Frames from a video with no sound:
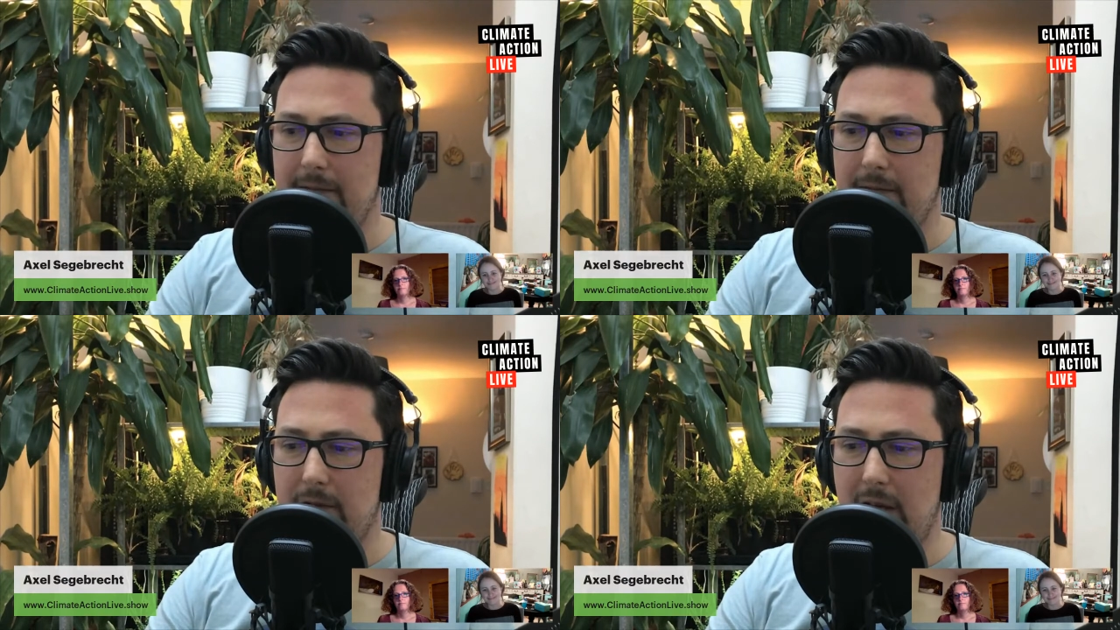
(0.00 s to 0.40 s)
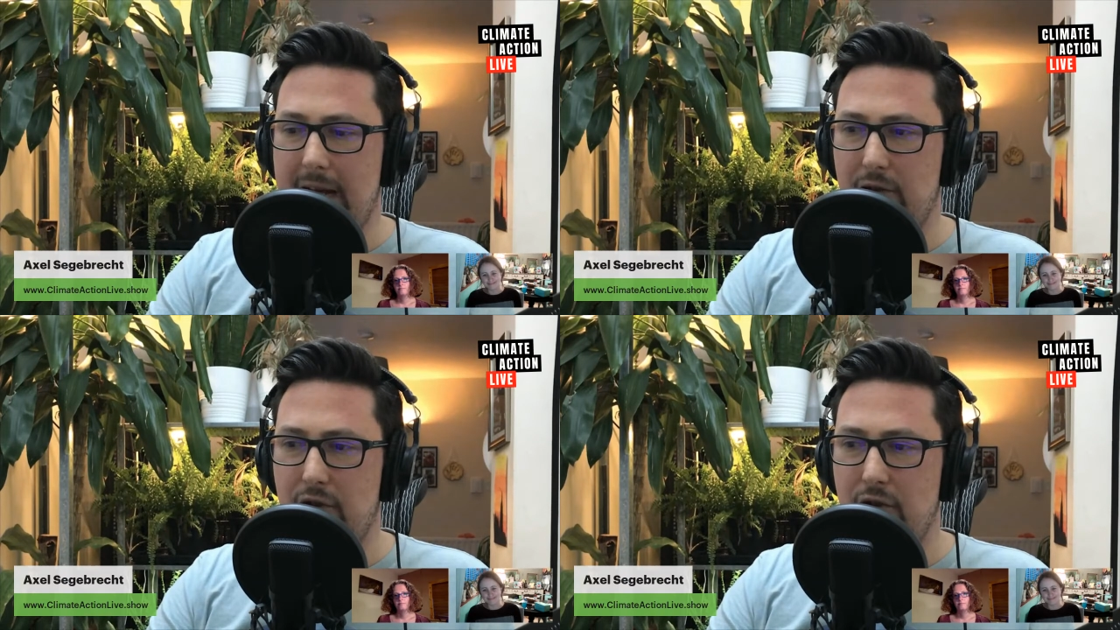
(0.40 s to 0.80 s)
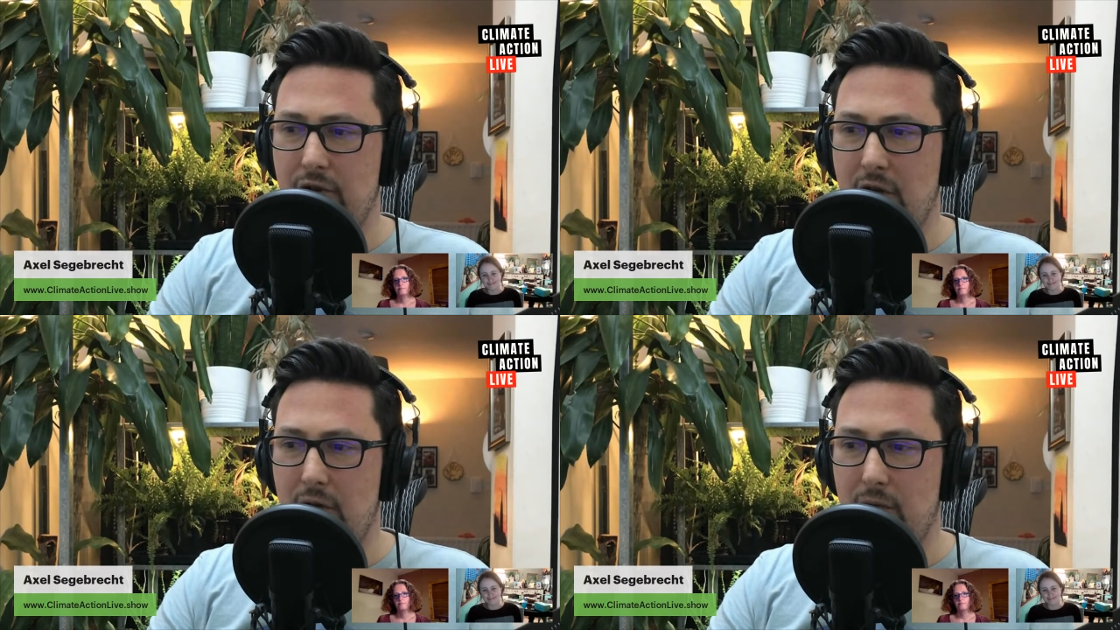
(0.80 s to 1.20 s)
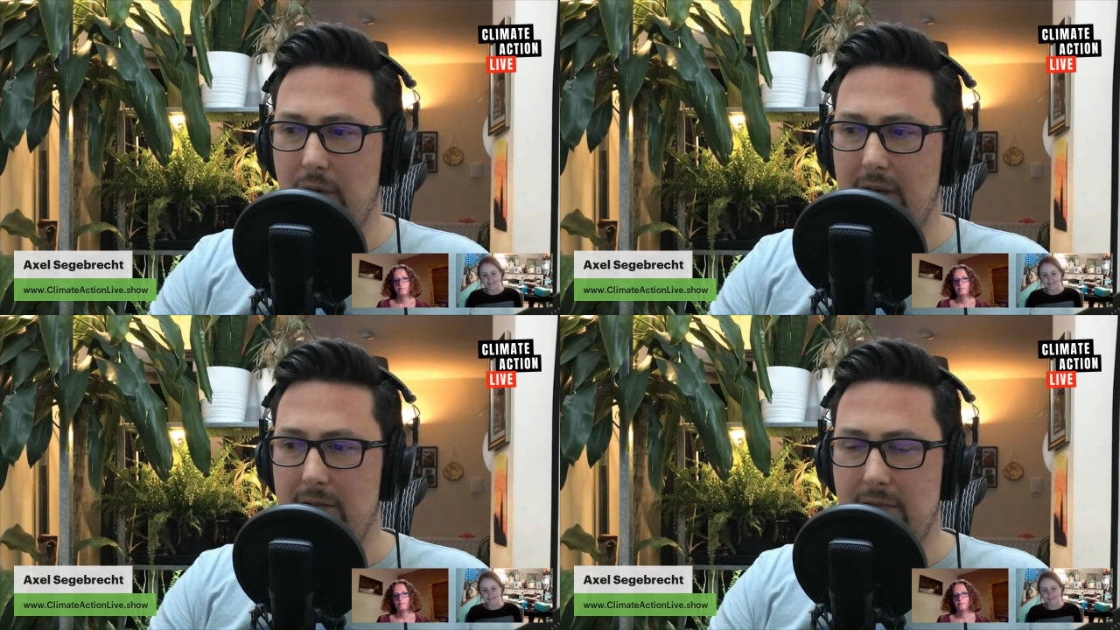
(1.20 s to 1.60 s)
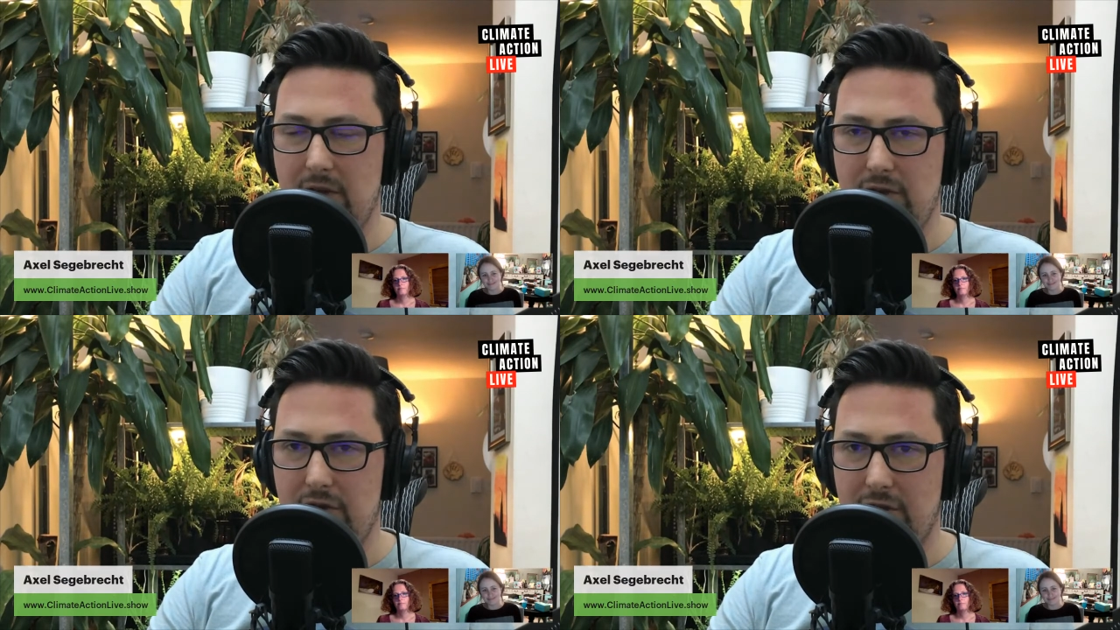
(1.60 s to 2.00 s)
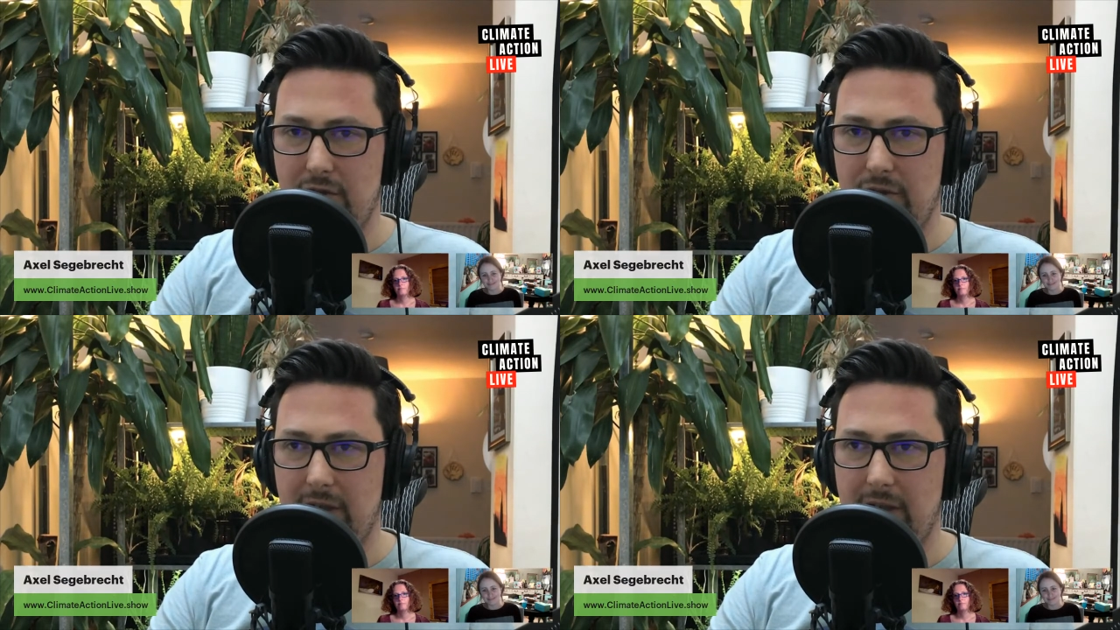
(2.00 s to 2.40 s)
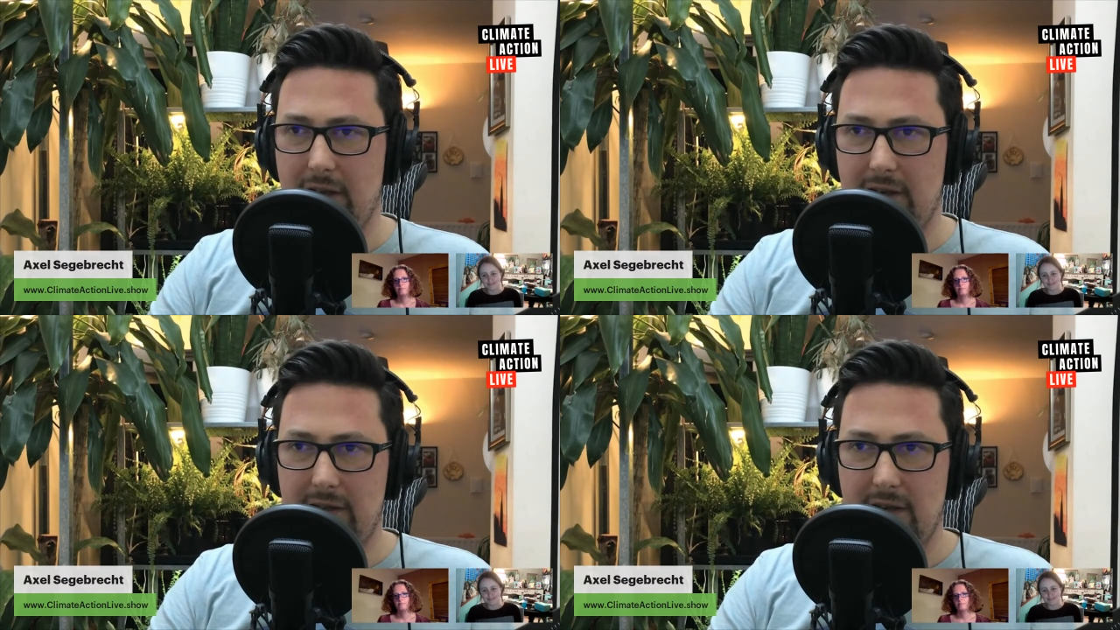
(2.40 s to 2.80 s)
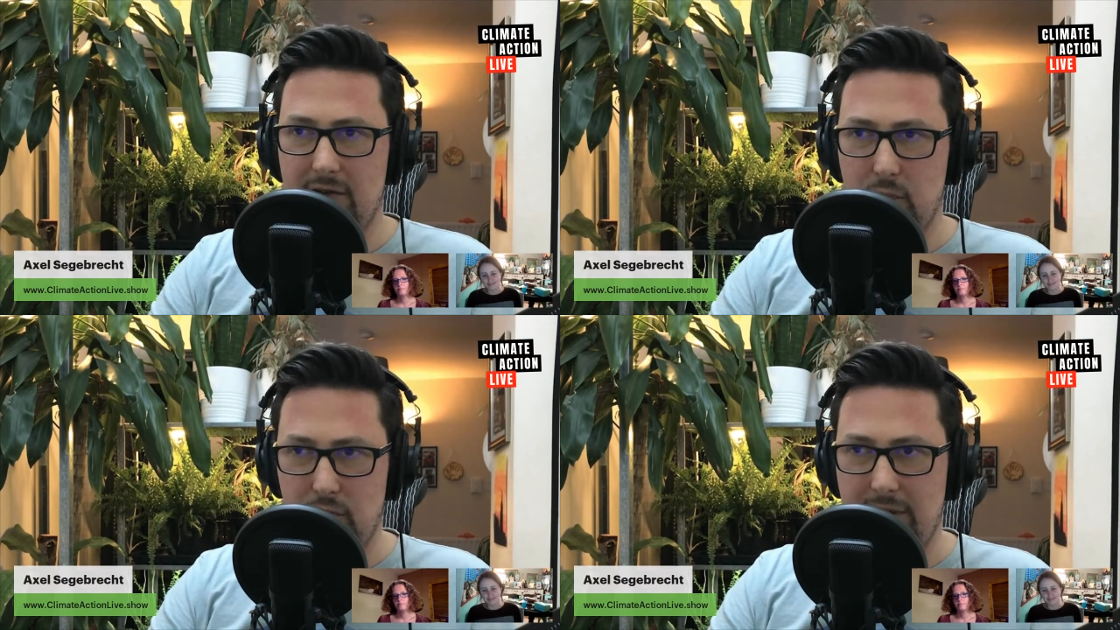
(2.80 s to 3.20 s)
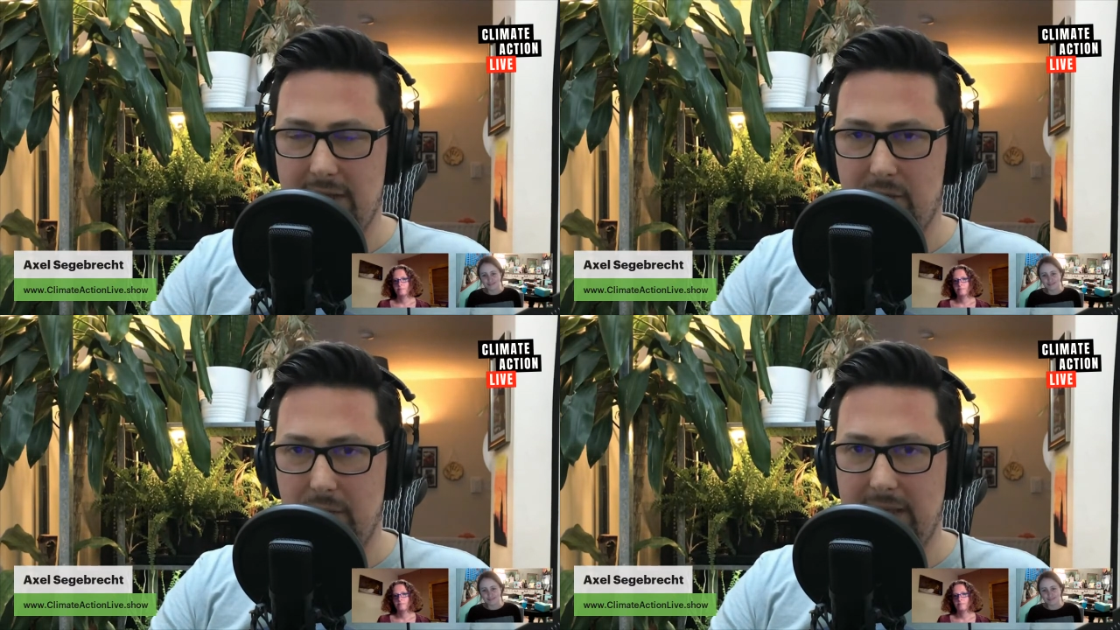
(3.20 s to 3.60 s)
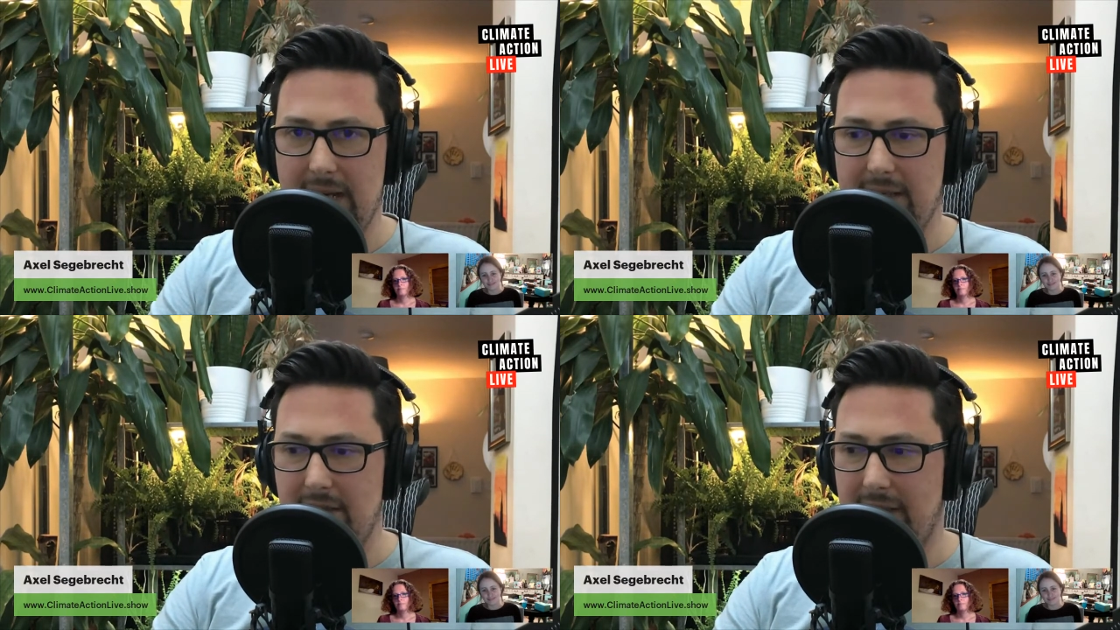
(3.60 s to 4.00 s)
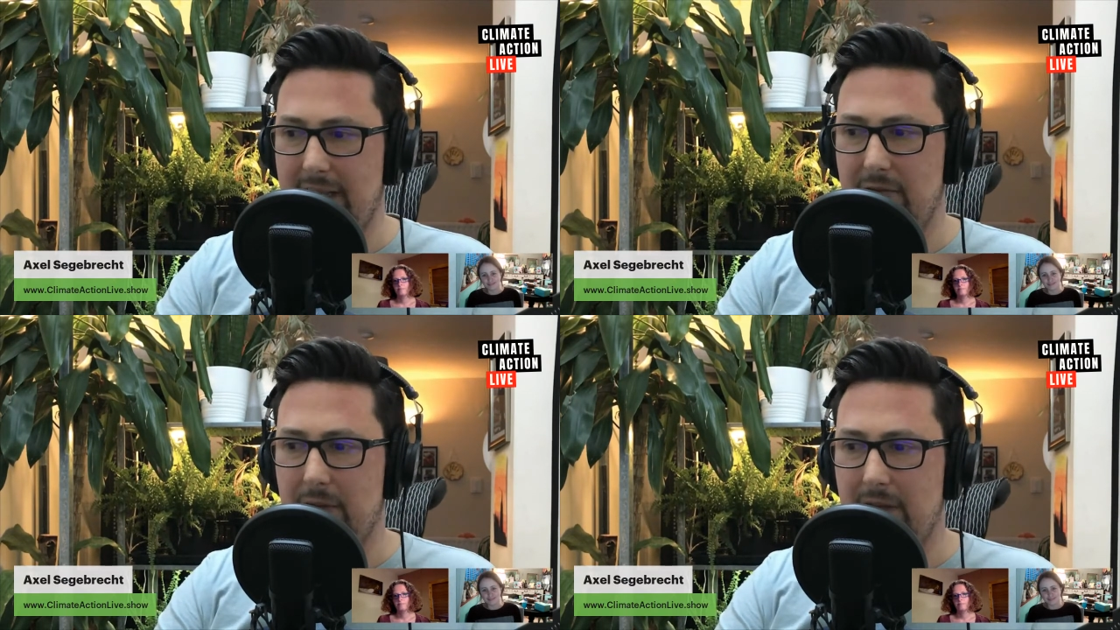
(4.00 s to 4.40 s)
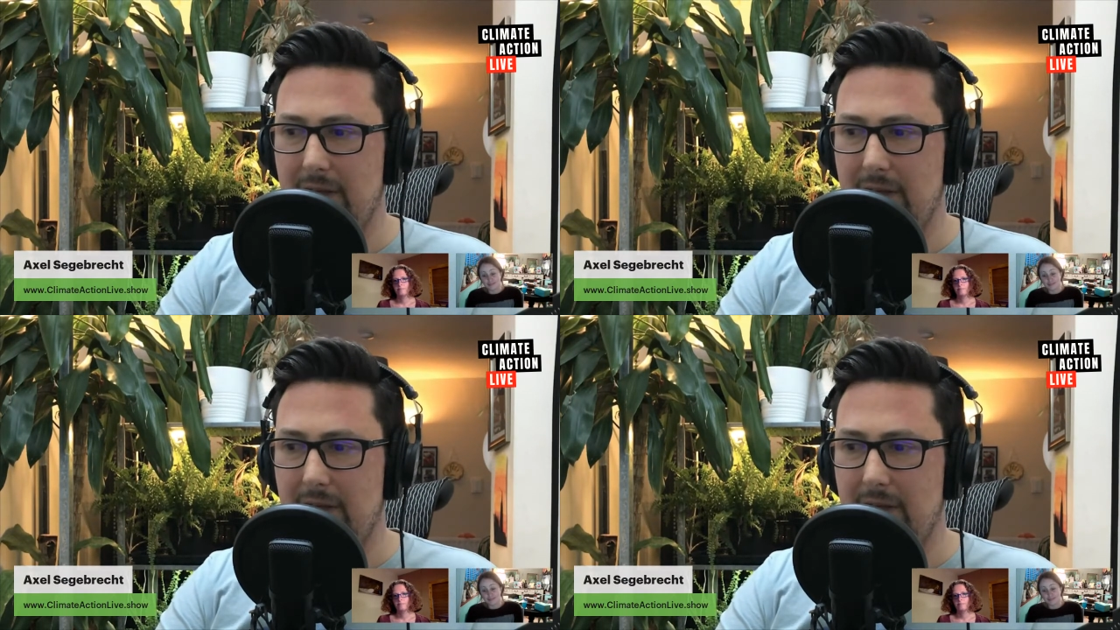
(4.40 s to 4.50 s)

So how do you know? You just do the glass of water test with the eggs, I guess. But